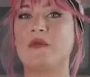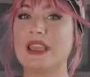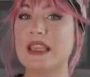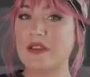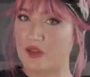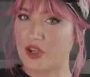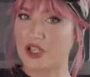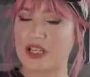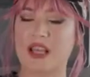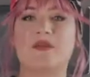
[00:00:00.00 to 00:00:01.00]
vegan
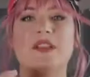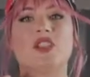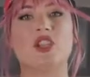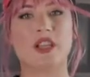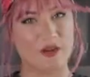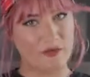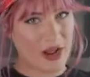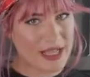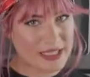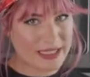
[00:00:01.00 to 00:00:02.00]
version of a chicken
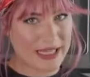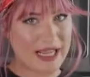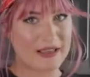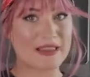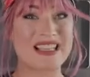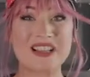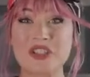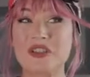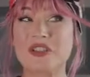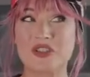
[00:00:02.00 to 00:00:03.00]
fried steak that's
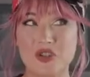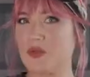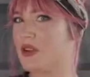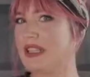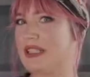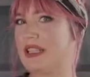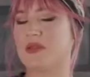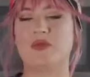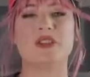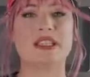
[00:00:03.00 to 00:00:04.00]
actually super easy to put